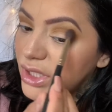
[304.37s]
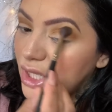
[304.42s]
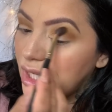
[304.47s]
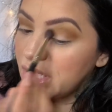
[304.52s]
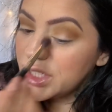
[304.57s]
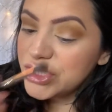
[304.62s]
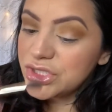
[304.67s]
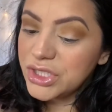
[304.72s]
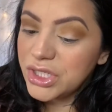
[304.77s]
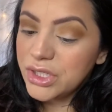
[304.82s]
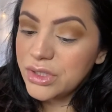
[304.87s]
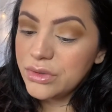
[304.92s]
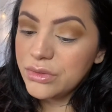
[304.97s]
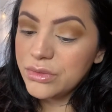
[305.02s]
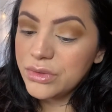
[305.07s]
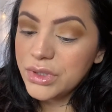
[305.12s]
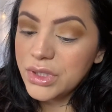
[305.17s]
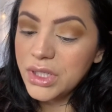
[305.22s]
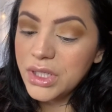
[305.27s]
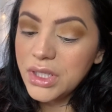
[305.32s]
eyeshadow
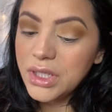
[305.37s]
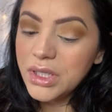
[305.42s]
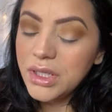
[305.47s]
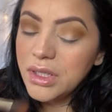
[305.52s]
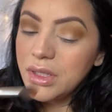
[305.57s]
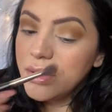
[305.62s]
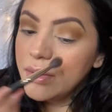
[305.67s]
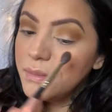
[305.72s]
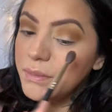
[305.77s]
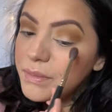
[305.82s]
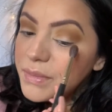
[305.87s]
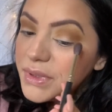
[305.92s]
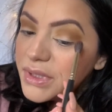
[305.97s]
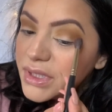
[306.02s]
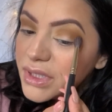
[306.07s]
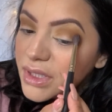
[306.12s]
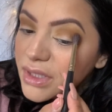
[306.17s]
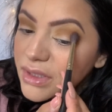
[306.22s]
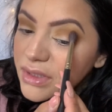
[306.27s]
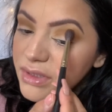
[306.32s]

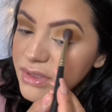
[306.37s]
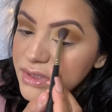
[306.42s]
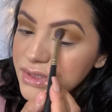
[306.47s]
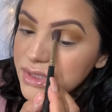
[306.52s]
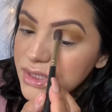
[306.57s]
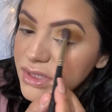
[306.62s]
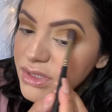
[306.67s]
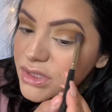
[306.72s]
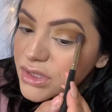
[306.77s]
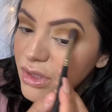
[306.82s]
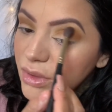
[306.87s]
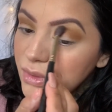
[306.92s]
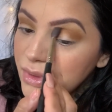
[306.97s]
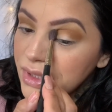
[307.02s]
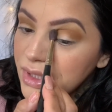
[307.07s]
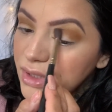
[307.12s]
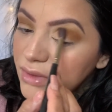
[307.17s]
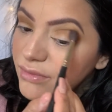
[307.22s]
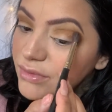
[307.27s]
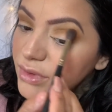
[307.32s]
because it's
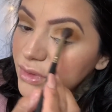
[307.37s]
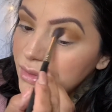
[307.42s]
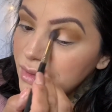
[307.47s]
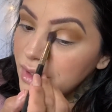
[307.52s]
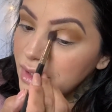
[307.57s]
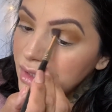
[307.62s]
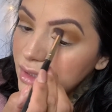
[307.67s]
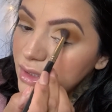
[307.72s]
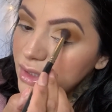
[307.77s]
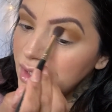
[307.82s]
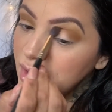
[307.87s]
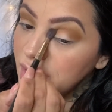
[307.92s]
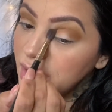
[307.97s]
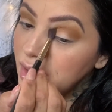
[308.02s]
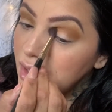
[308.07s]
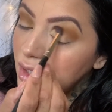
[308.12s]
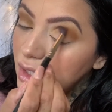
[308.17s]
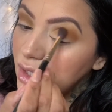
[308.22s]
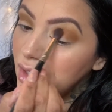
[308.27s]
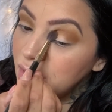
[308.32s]
going everywhere
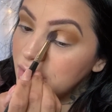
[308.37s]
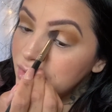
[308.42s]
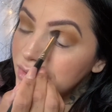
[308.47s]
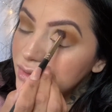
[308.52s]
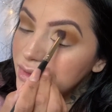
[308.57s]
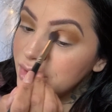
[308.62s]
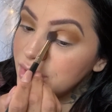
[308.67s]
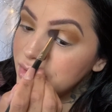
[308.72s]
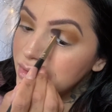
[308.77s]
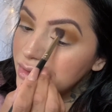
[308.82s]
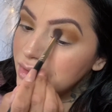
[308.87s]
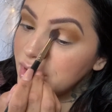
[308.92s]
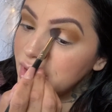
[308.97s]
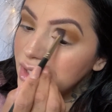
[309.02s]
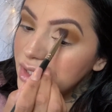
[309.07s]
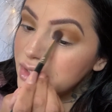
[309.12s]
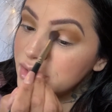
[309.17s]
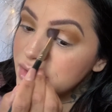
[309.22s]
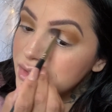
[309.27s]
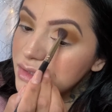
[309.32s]
other than your
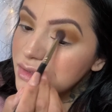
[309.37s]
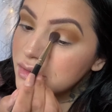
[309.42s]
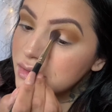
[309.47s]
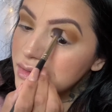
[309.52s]
eyes.